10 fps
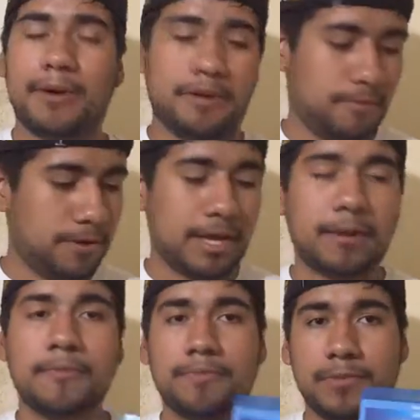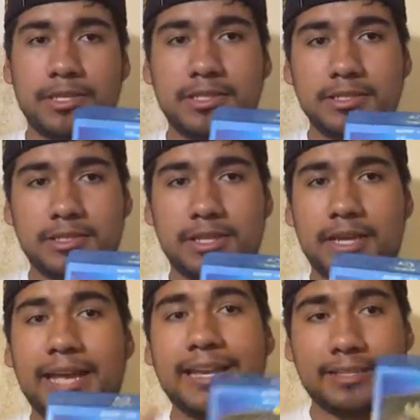But for now, this is,
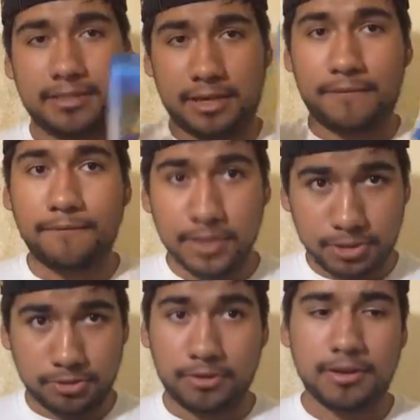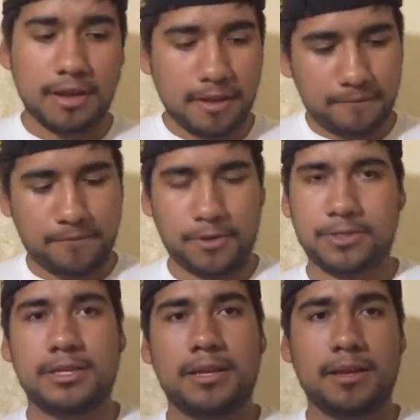I guess, the official
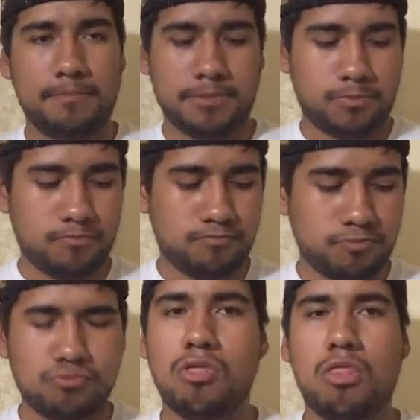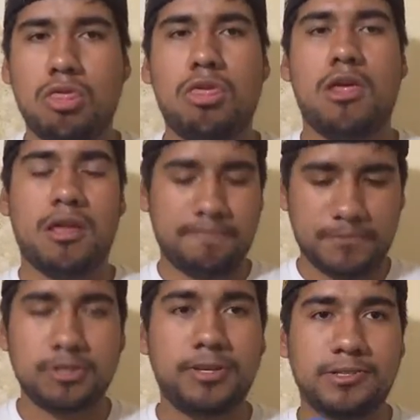first Studio
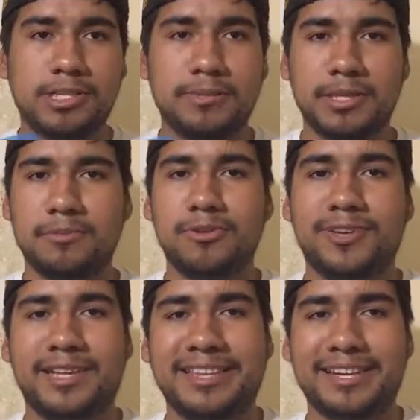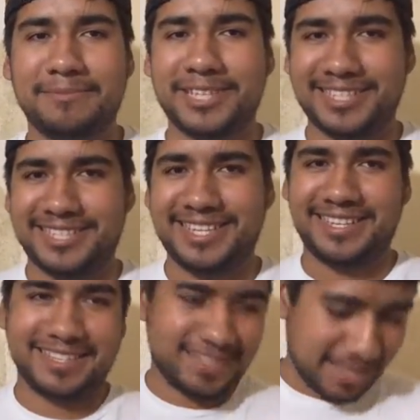Ghibli movie that I'm gonna
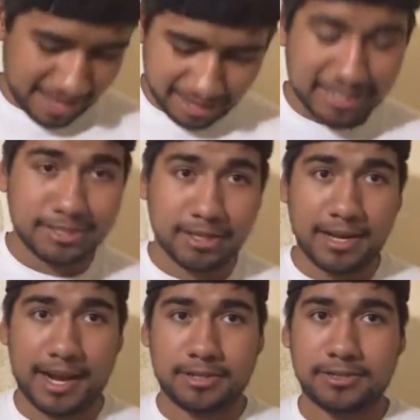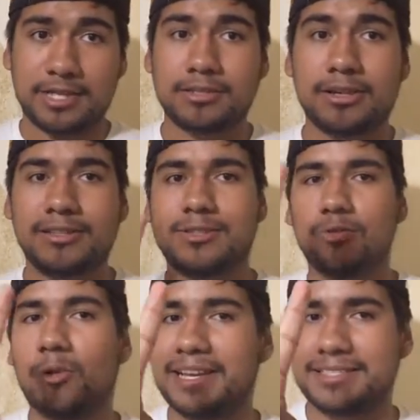see. And I saw it actually. I saw it
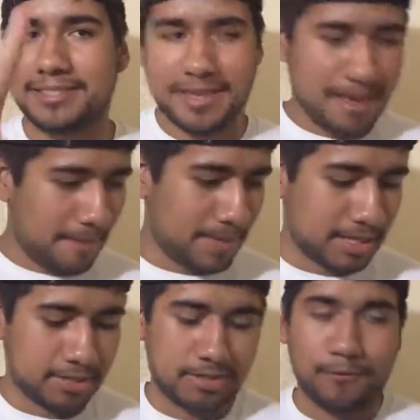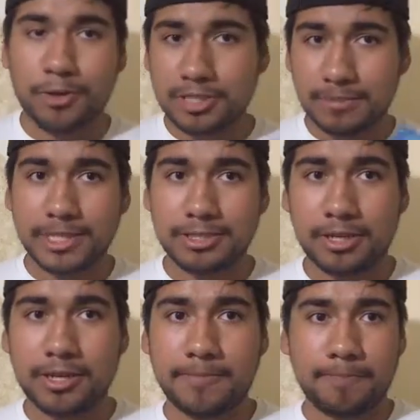twice because the first time I
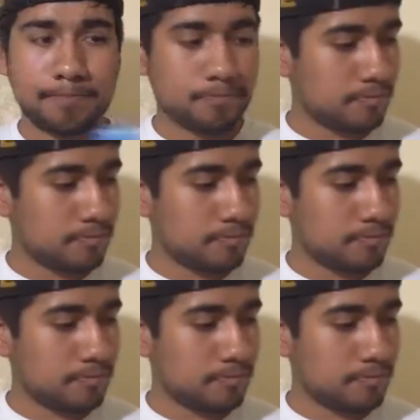saw it,